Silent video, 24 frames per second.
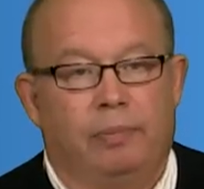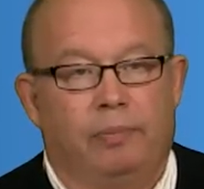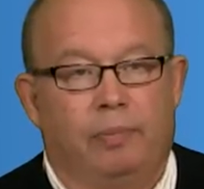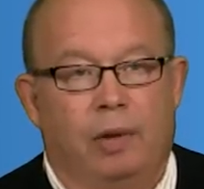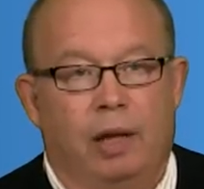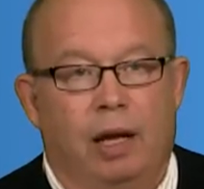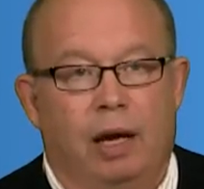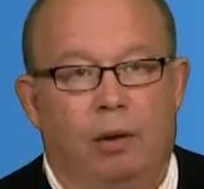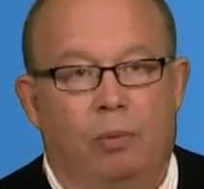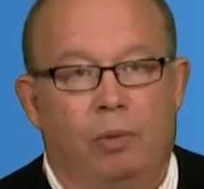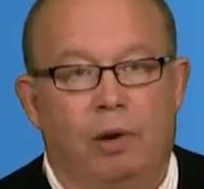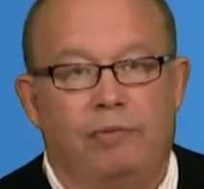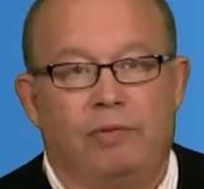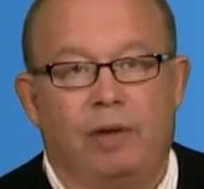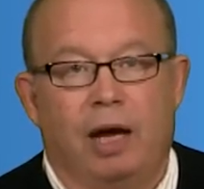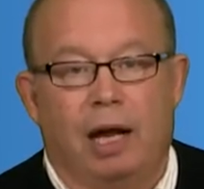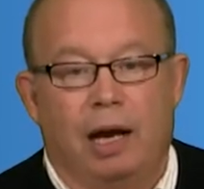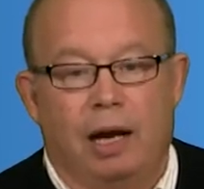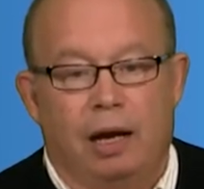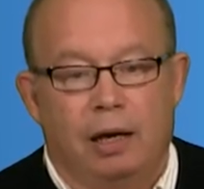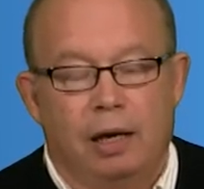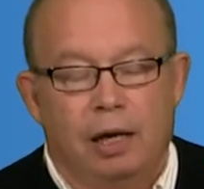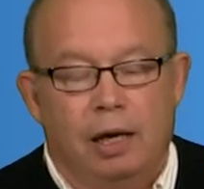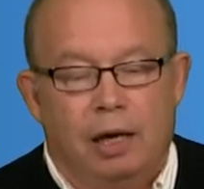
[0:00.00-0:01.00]
Now, we've got
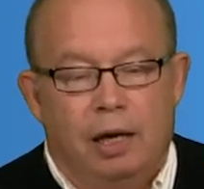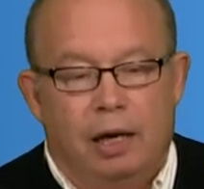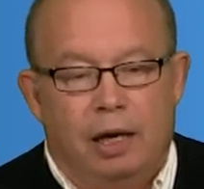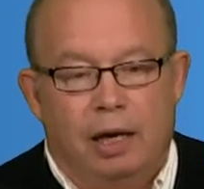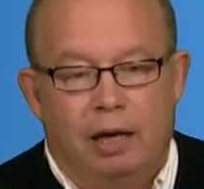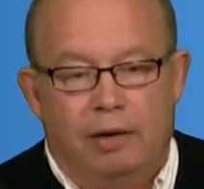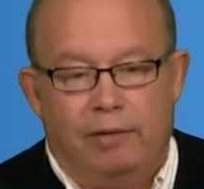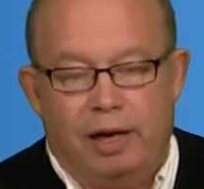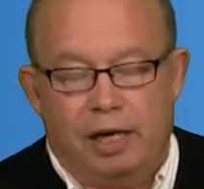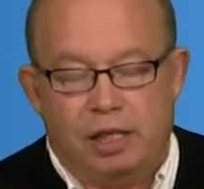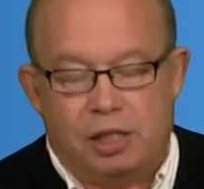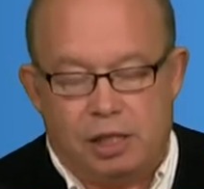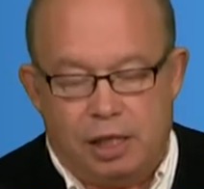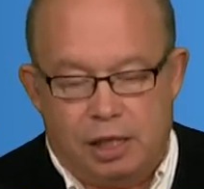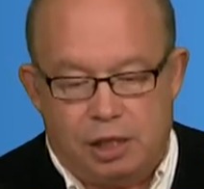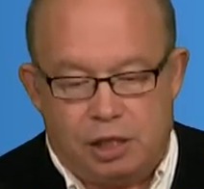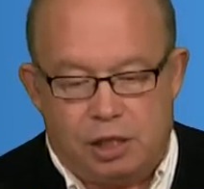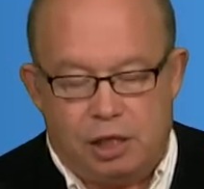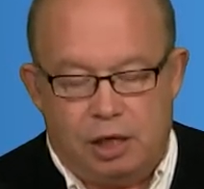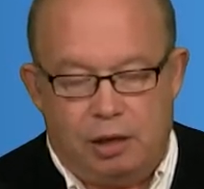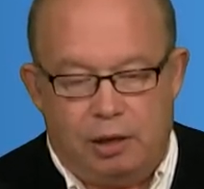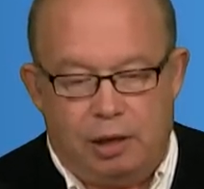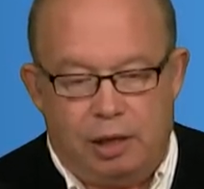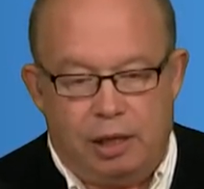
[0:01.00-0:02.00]
an innovation
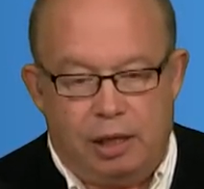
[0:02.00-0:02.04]
engineering